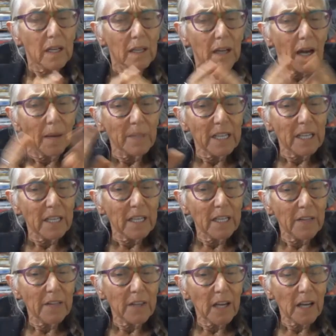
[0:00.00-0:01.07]
I'm beginning to
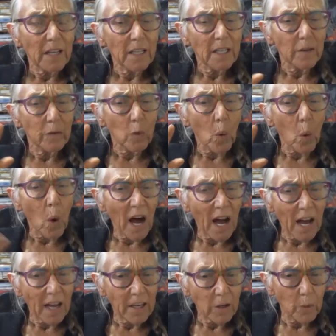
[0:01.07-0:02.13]
get the idea of
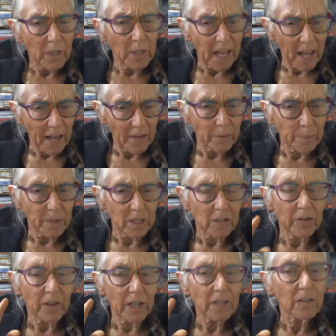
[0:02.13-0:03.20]
why you would have a
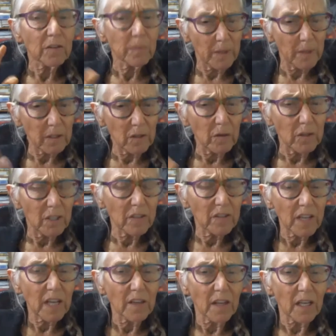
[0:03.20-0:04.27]
Pitchfest, but you
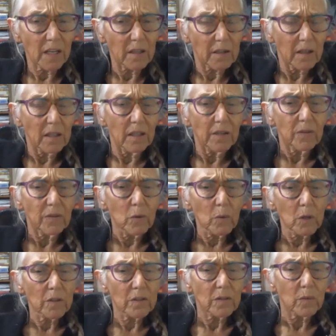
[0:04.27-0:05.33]
just say that in a few
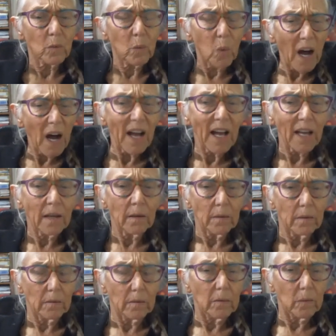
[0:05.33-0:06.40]
words. Why
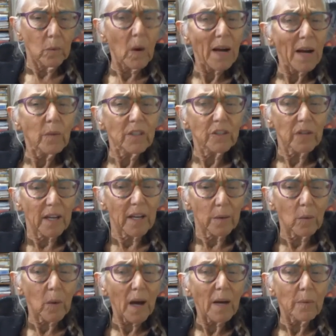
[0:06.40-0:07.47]
would
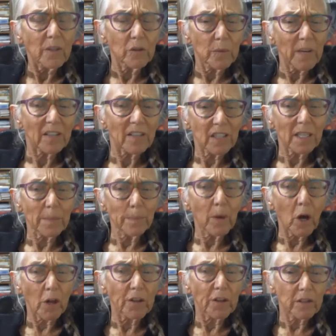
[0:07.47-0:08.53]
you actually
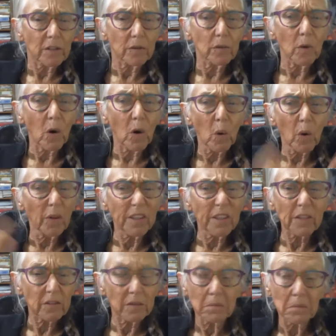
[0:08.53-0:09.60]
bother to hold
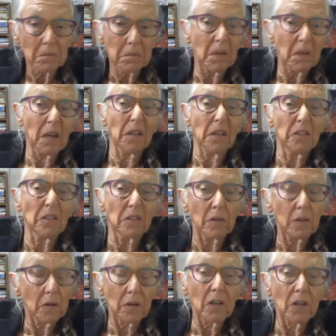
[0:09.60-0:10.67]
this? I
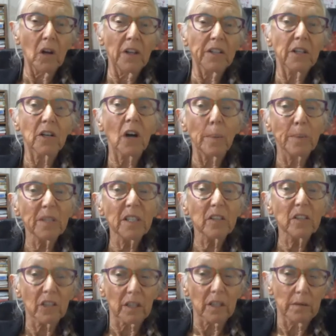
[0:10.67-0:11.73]
guess you could call it a
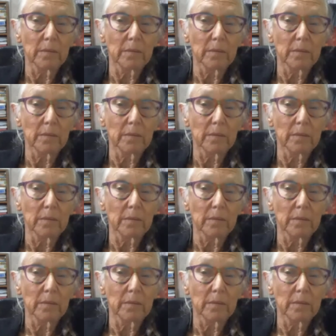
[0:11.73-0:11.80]
competition.